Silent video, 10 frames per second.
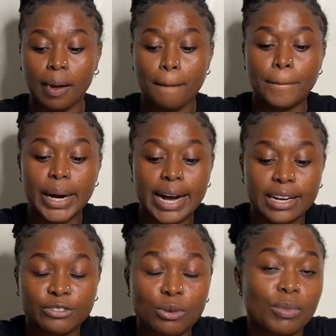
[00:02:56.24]

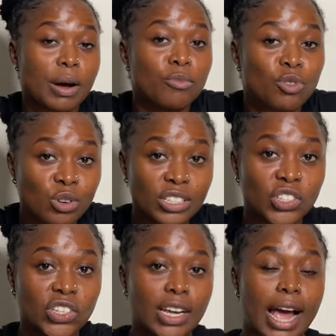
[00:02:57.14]
But from
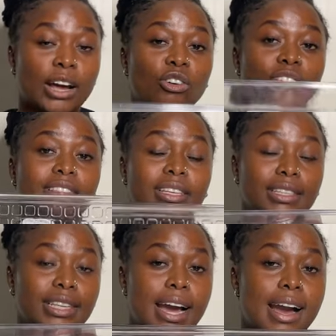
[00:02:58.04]
Kamukunji I got
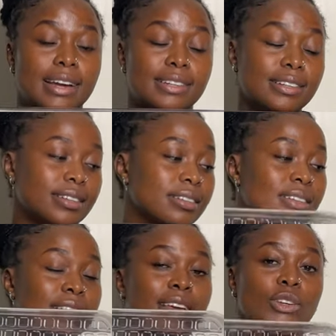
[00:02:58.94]
this at
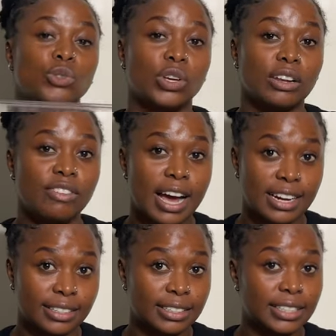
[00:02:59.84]

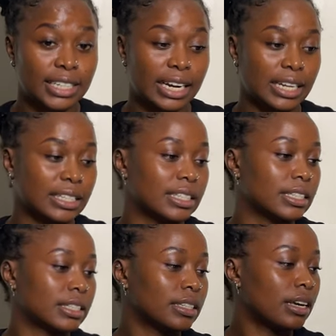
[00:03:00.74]
1200
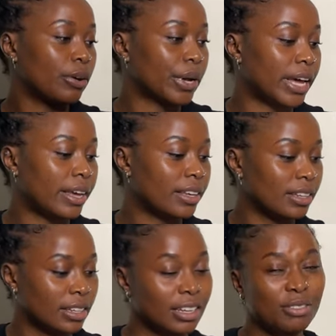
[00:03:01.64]
shillings, okay,
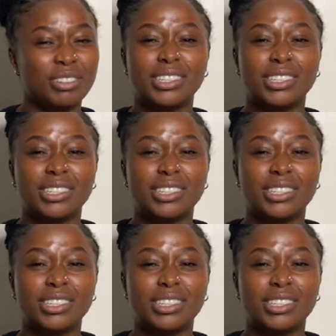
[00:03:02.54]
which